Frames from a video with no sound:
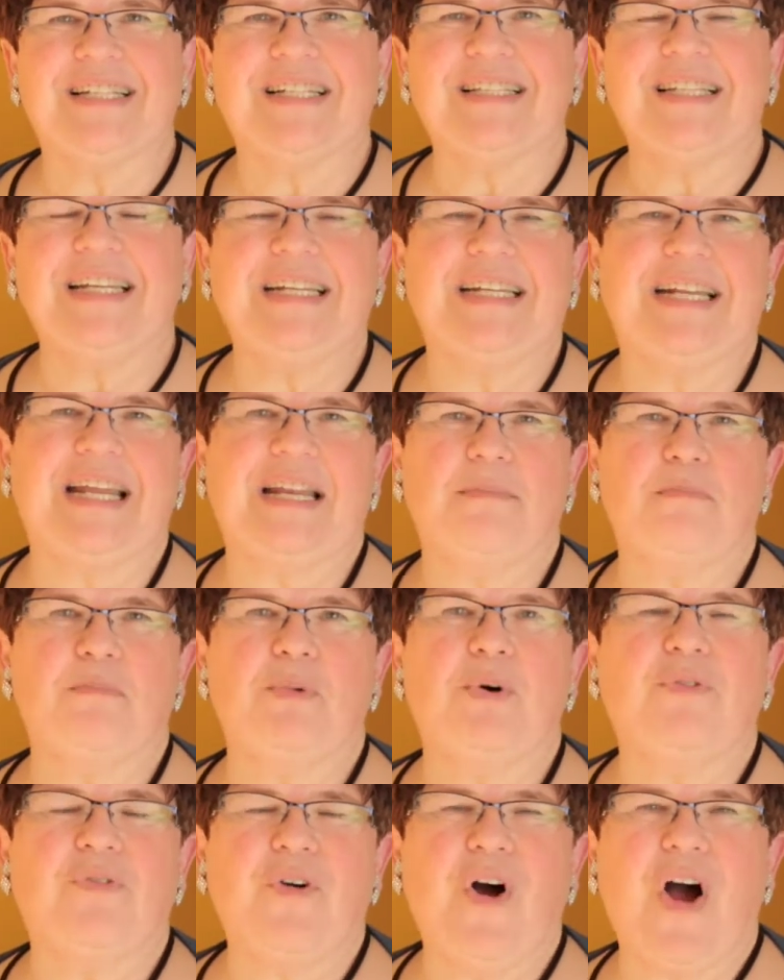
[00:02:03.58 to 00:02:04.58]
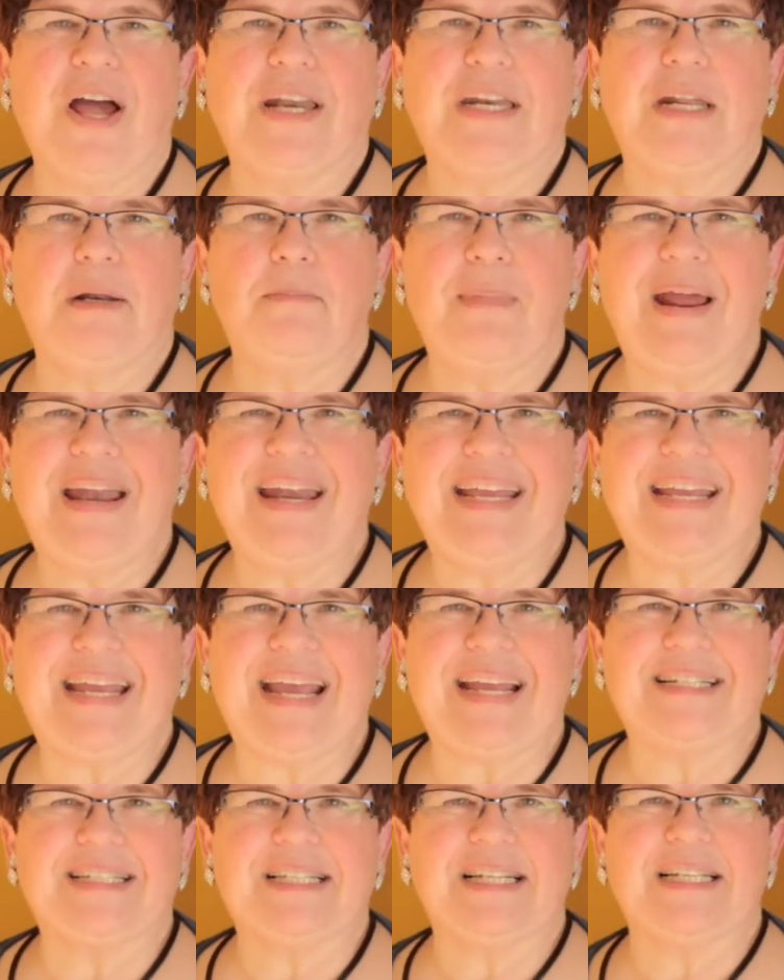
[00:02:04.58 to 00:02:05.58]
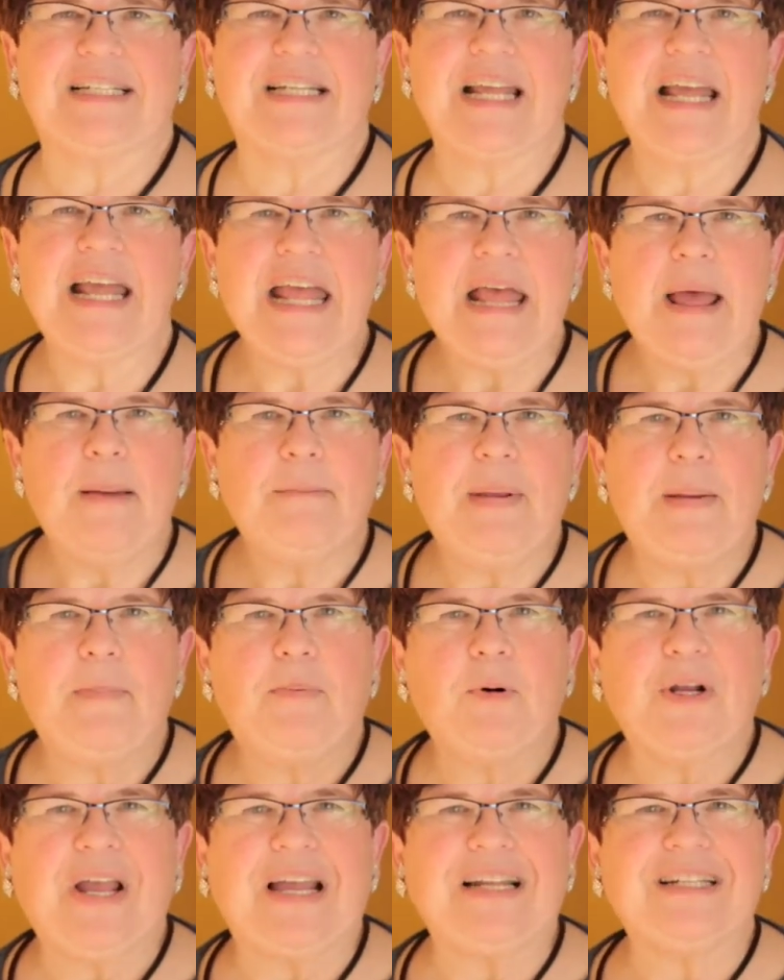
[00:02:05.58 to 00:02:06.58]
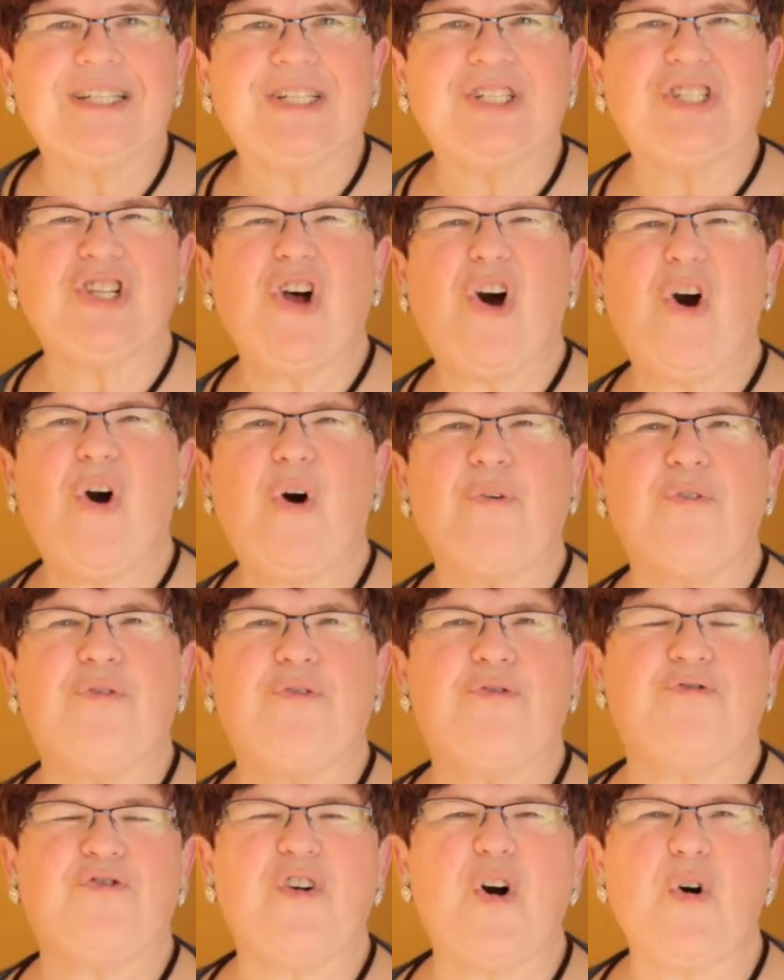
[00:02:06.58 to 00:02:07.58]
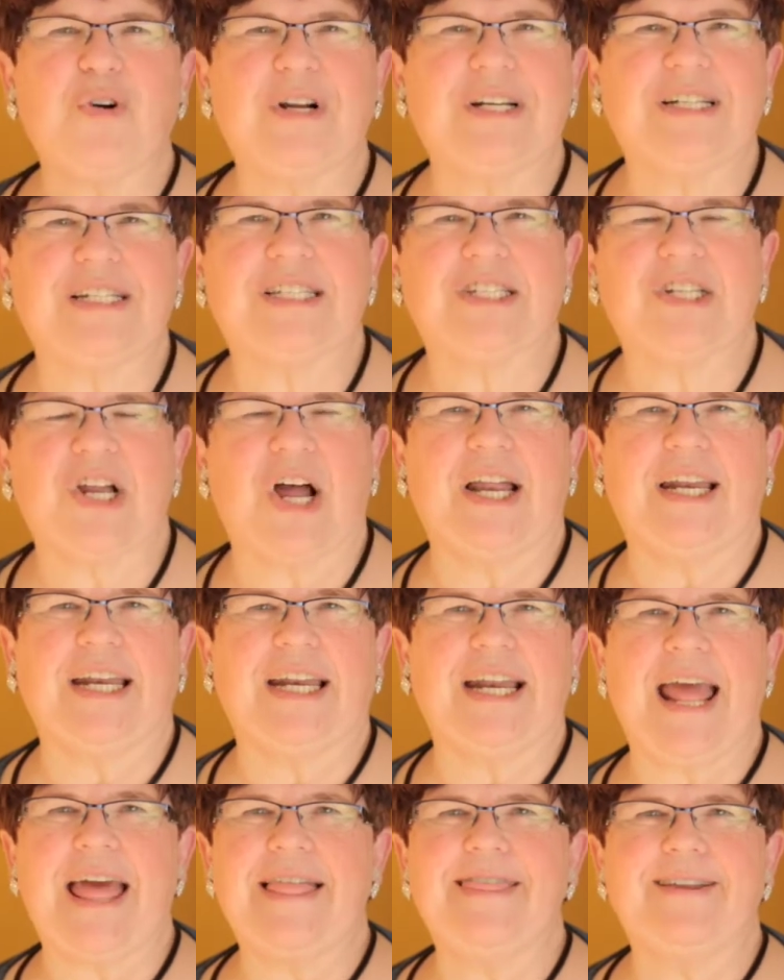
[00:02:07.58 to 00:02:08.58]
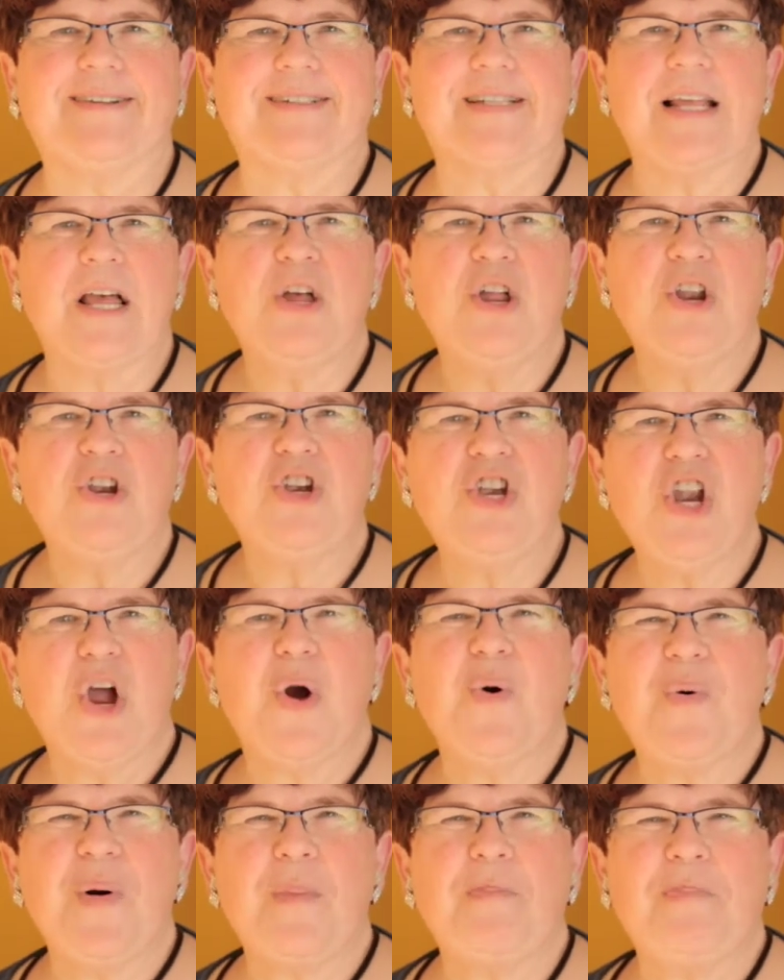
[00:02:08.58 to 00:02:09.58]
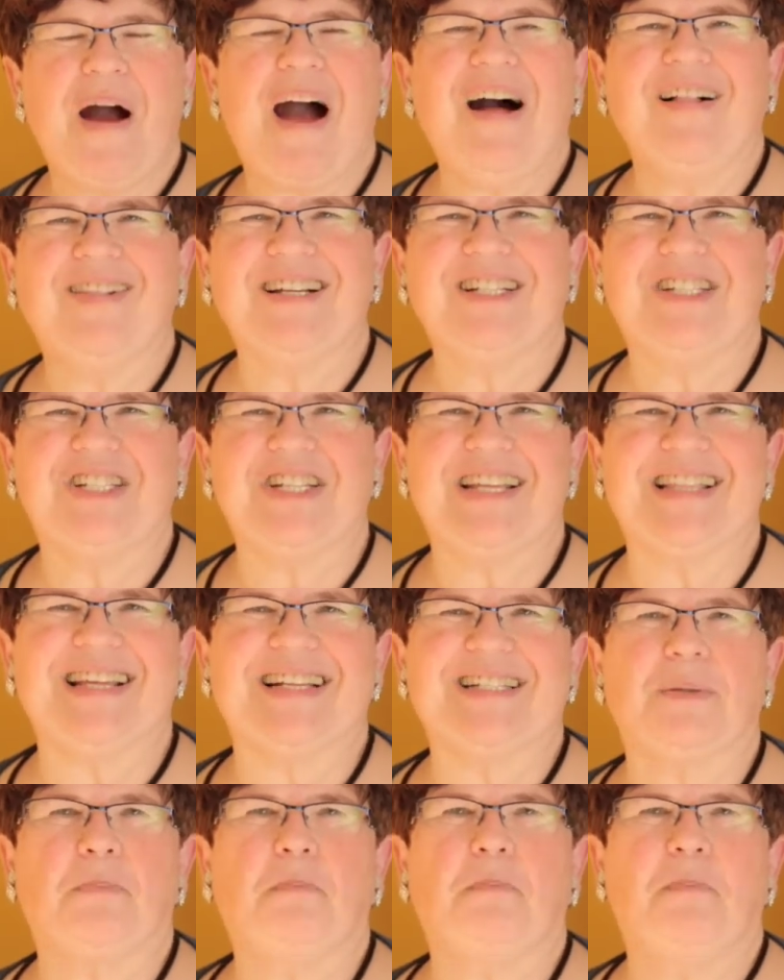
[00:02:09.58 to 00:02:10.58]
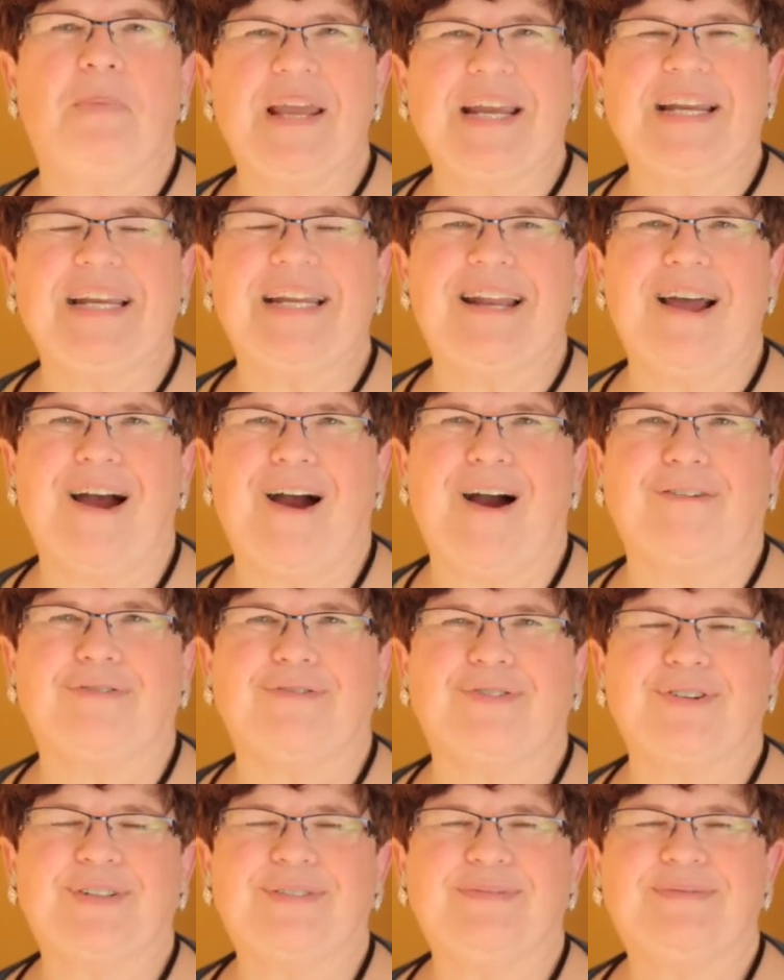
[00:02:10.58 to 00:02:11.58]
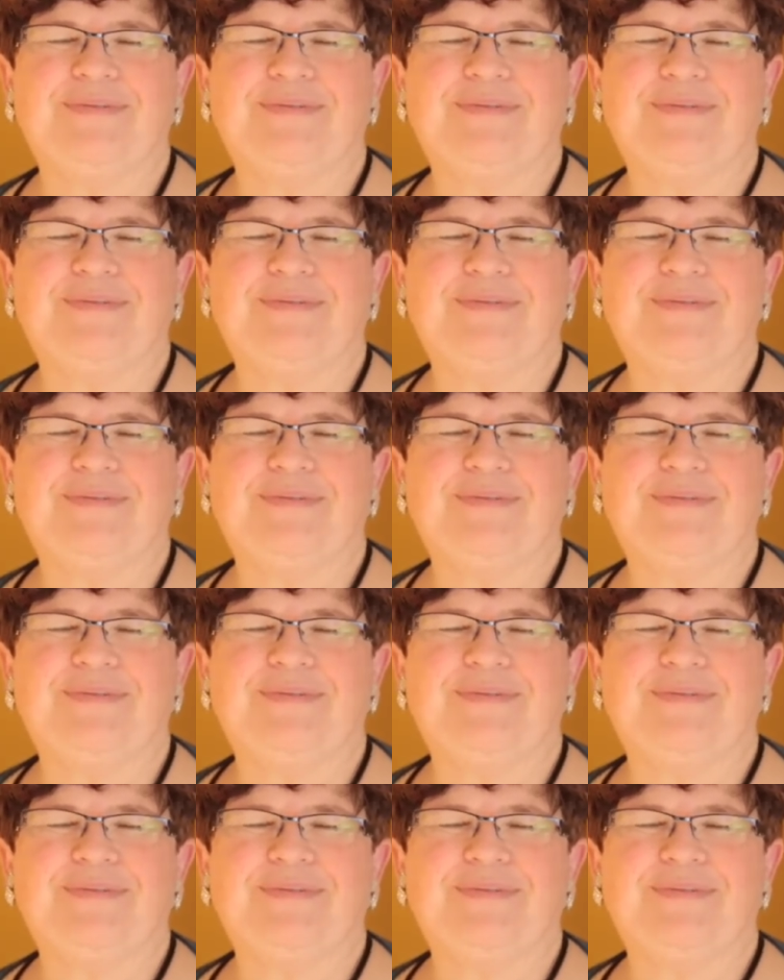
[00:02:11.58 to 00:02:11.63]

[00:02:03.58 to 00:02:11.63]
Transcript: delete it, and move on. In many cases, people get so focused on it, and there's no apology that's big enough.